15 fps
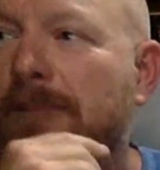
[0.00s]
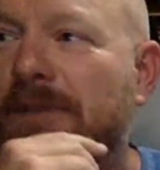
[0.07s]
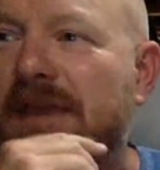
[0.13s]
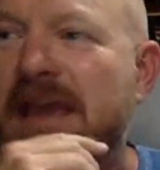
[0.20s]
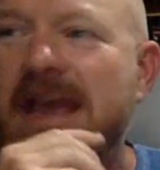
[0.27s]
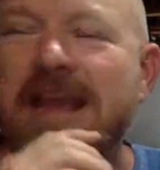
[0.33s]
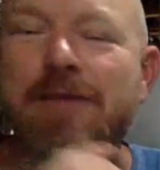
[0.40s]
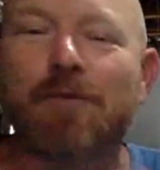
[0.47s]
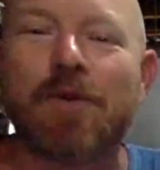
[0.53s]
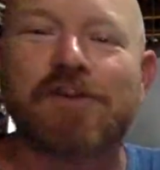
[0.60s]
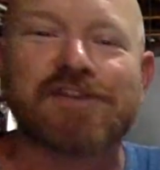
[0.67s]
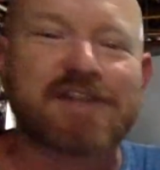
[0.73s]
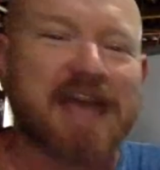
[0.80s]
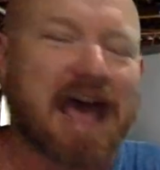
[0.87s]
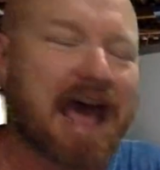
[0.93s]
he
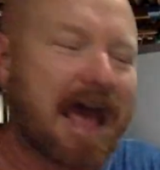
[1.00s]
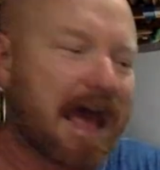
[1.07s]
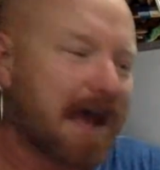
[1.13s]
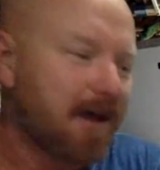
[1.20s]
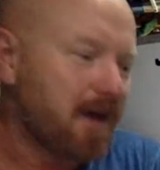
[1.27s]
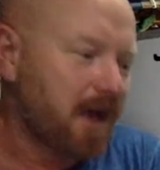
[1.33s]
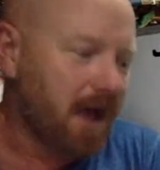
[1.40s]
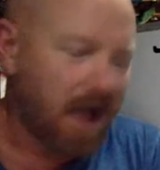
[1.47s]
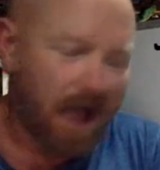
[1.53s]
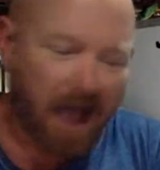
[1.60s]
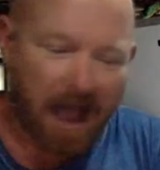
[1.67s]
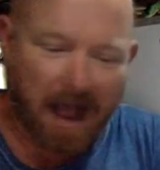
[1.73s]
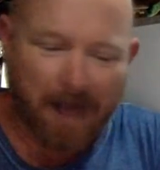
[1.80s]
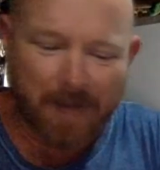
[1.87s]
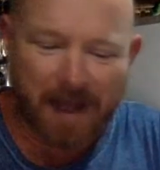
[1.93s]
was there
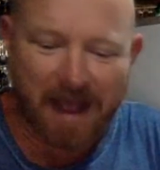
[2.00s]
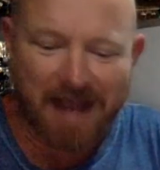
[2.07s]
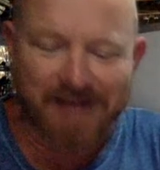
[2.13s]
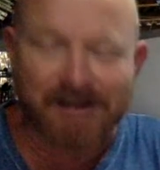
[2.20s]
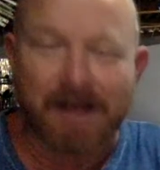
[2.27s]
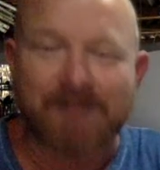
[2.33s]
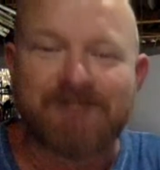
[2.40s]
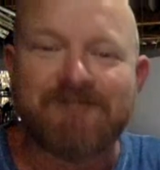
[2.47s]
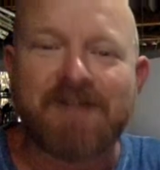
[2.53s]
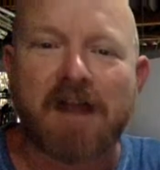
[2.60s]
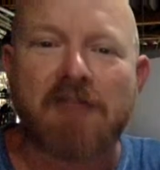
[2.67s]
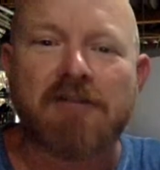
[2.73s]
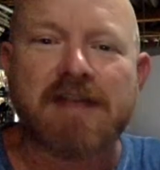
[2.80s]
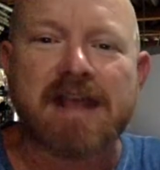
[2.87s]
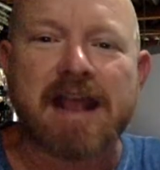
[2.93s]
at a
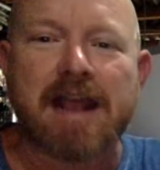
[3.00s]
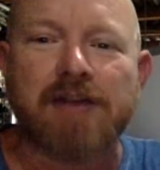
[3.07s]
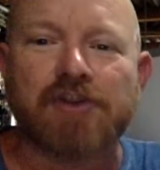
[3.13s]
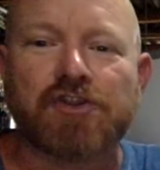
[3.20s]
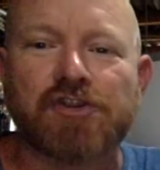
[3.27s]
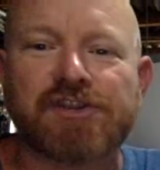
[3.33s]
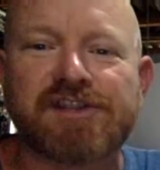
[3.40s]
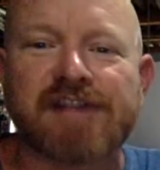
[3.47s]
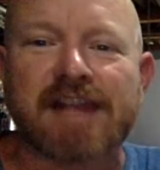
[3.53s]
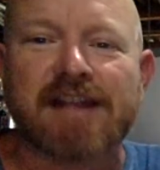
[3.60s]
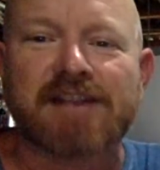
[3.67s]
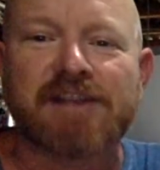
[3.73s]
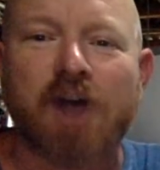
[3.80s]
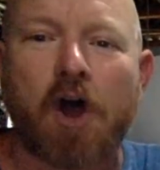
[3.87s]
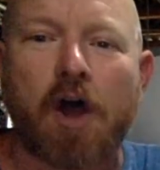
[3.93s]
very interesting
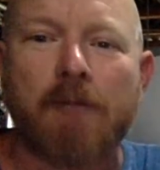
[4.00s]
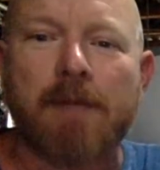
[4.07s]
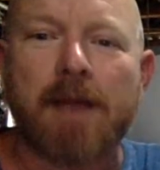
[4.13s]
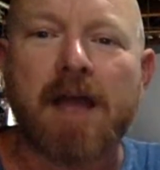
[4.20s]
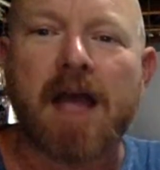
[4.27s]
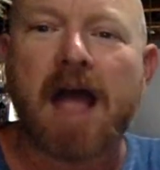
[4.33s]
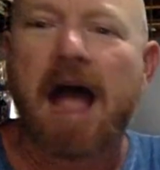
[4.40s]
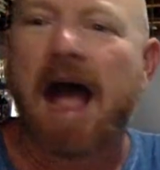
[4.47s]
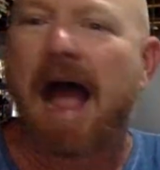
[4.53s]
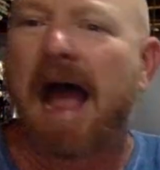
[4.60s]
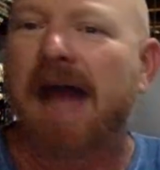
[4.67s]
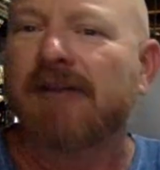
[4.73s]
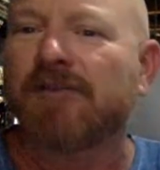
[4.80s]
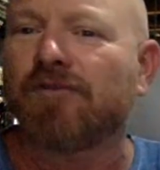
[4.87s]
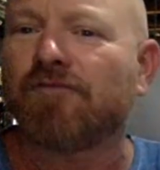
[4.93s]
time
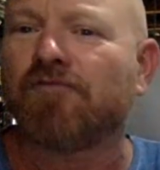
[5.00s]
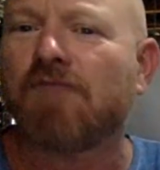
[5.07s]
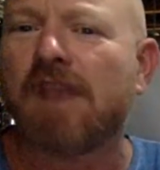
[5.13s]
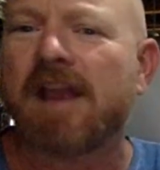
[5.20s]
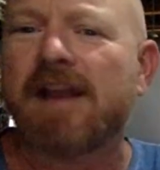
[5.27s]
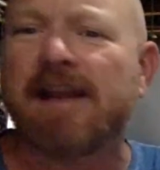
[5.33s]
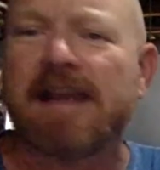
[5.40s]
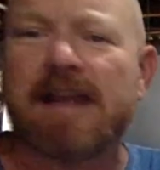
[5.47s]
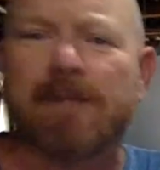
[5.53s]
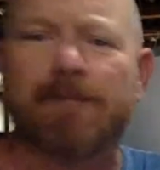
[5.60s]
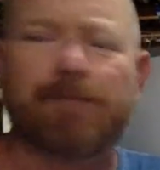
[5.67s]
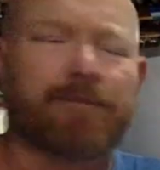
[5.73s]
and really